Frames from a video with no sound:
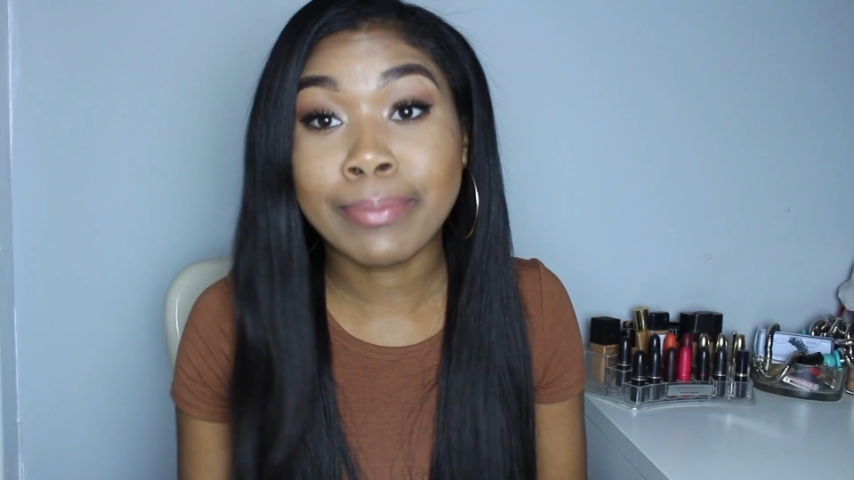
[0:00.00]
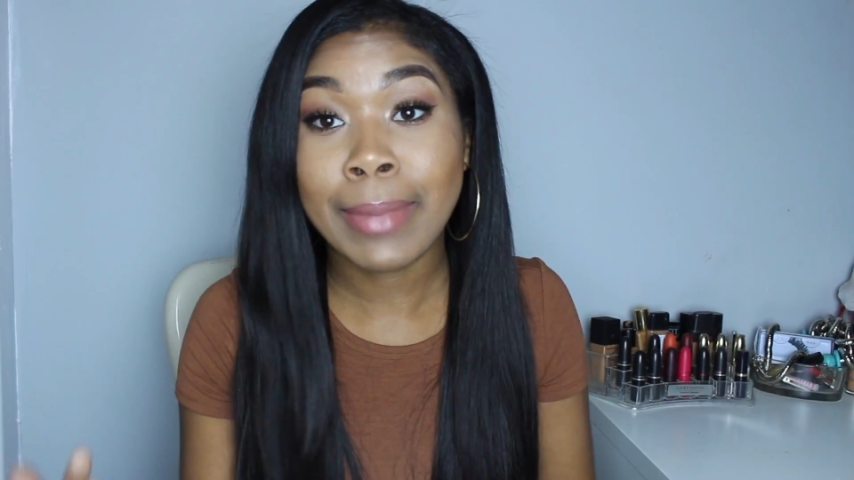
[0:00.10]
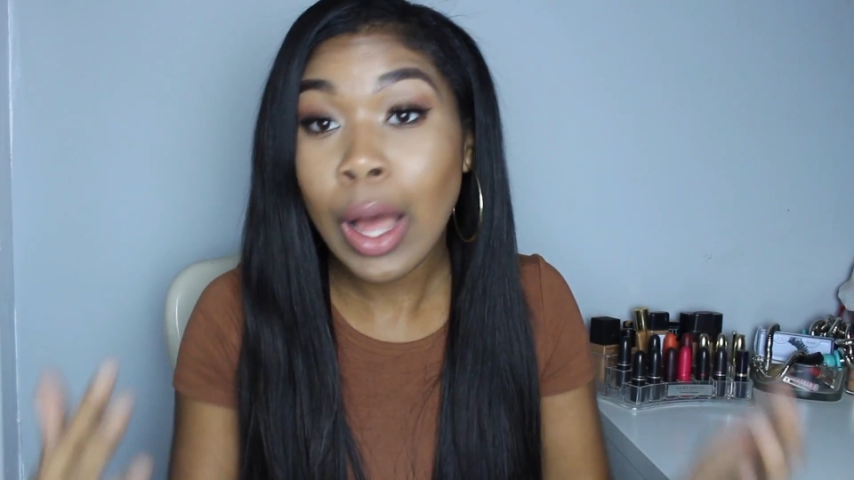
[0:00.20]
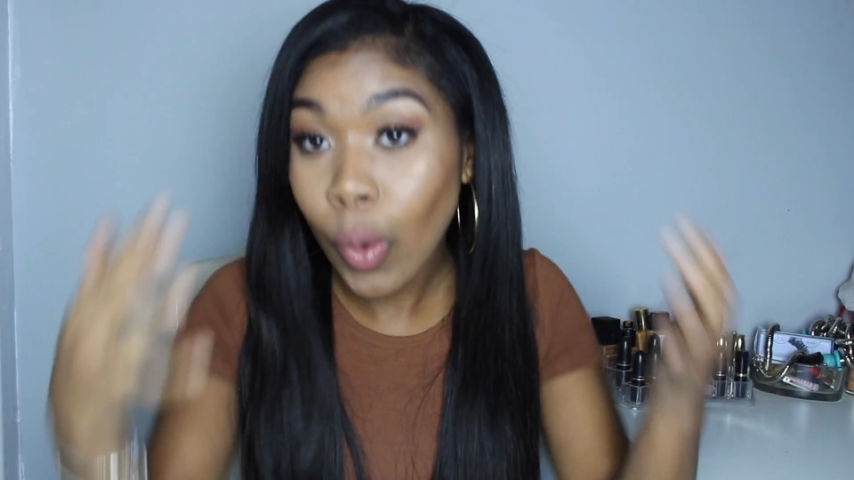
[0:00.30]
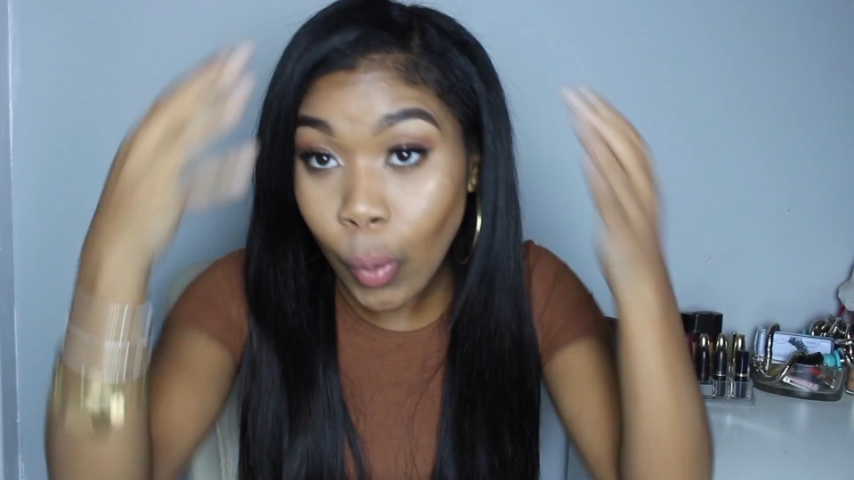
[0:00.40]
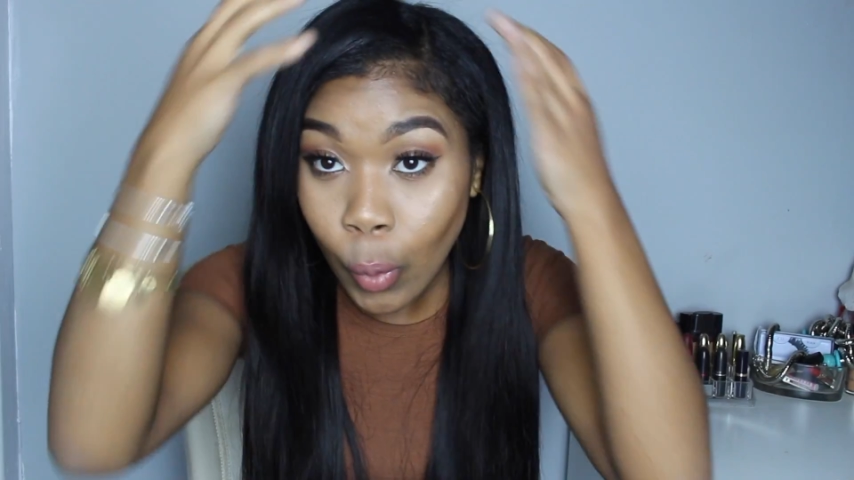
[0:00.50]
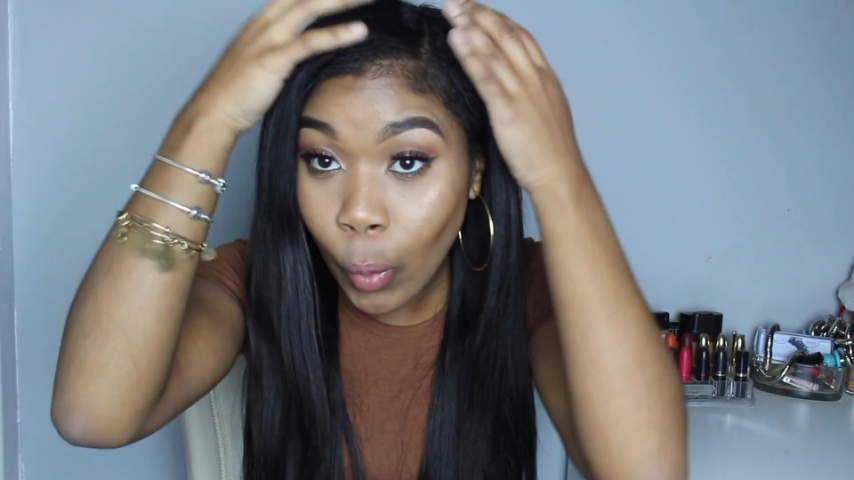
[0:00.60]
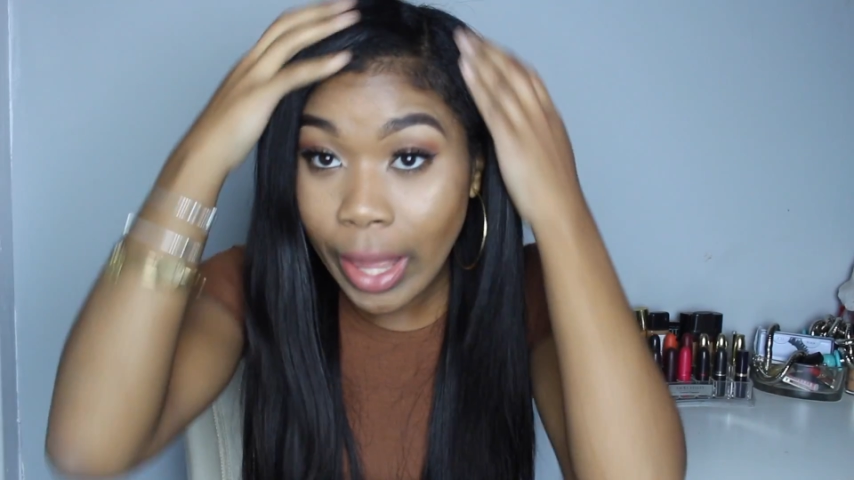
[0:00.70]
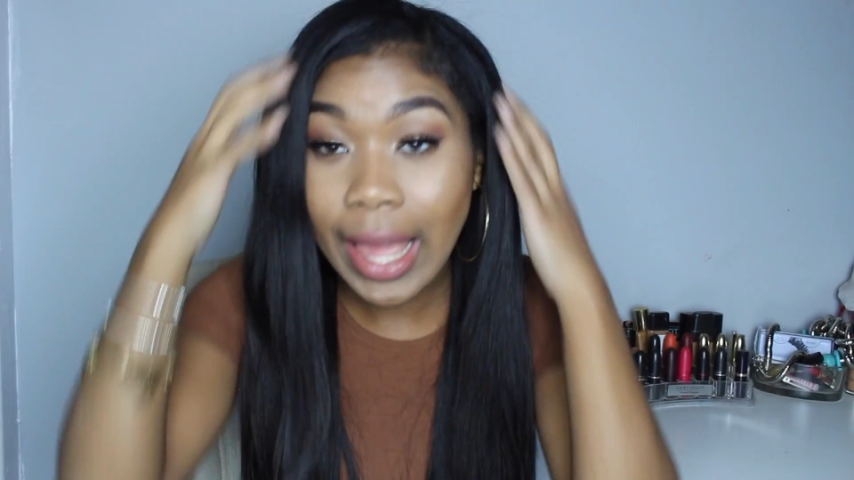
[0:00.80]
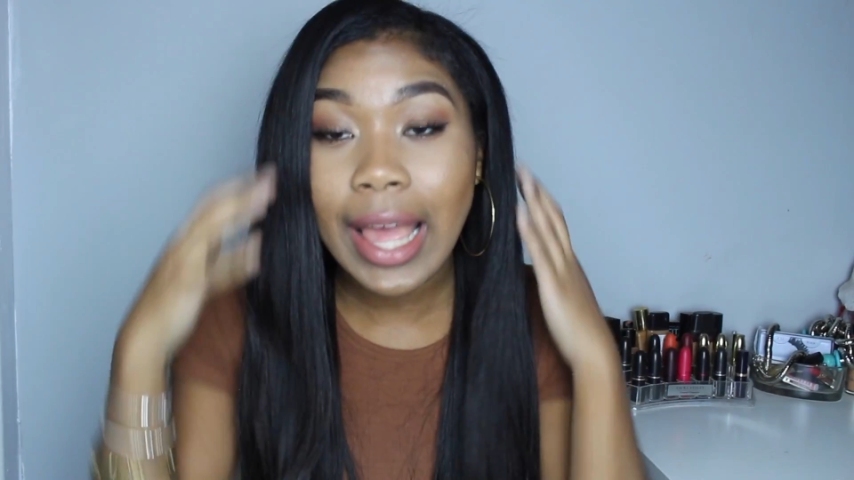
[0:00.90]
my
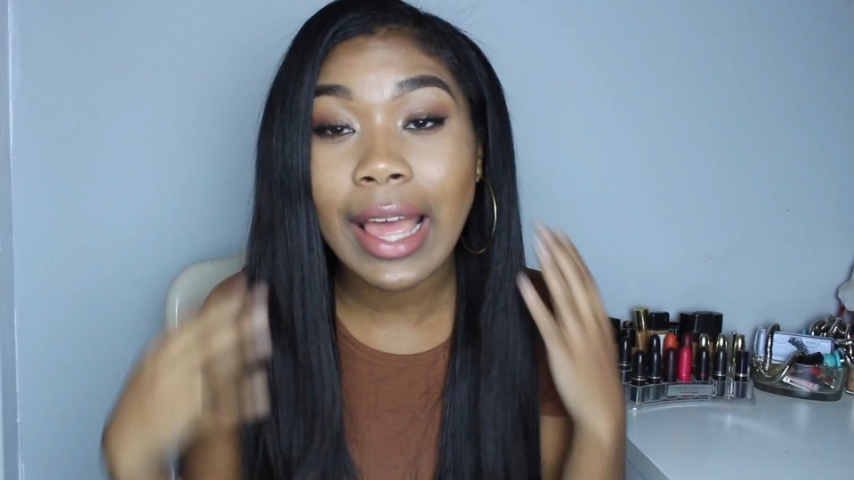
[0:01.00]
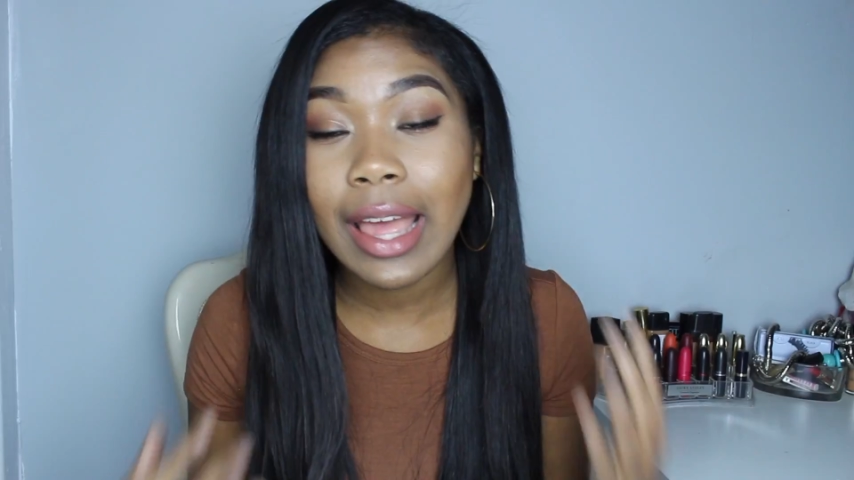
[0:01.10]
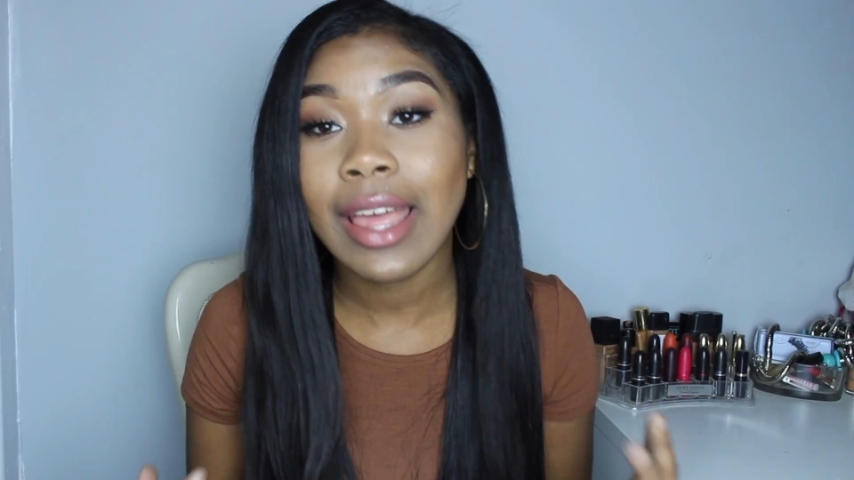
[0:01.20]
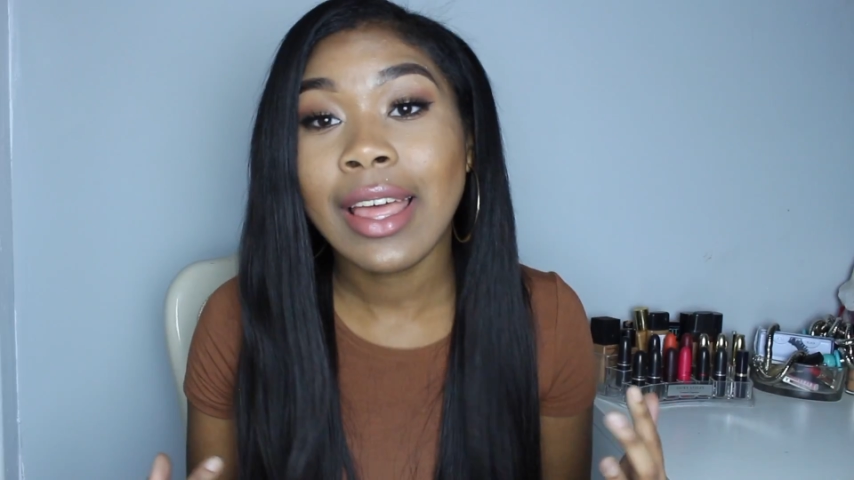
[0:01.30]
whole head.